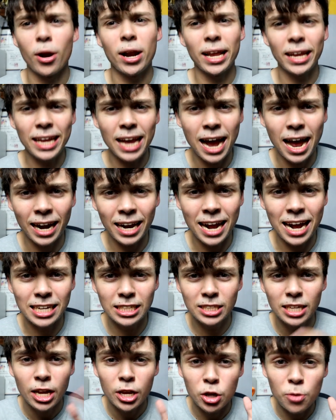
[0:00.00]
Pray to God,
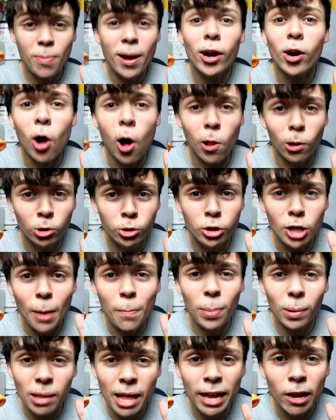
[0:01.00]
guys. You better all
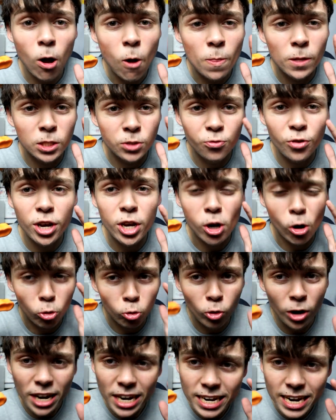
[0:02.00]
drop a like on this video
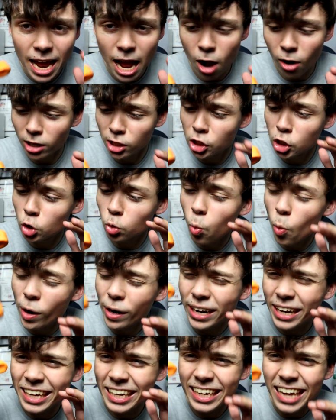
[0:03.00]
right now. I swear
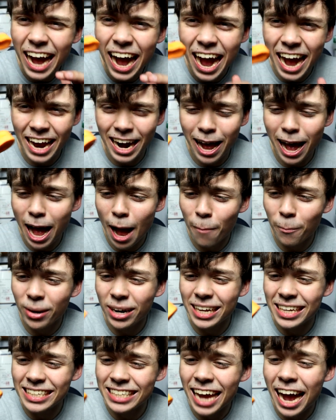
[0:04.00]
to God, I'm
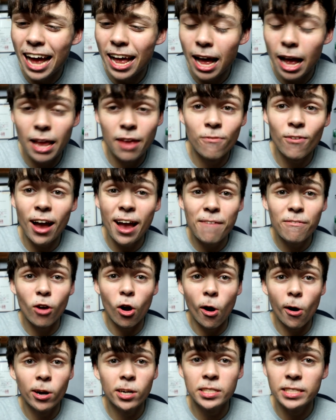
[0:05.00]
going to die. If I have a
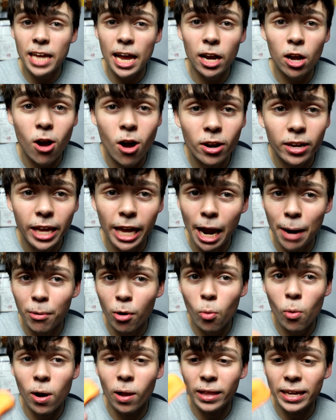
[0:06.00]
heart attack on
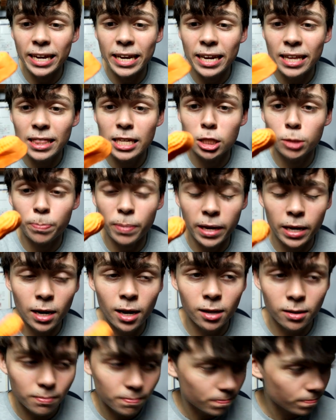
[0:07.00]
camera while eating this
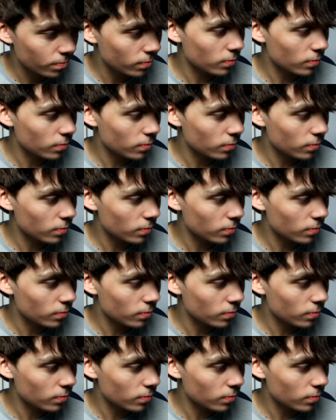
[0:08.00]
peanut,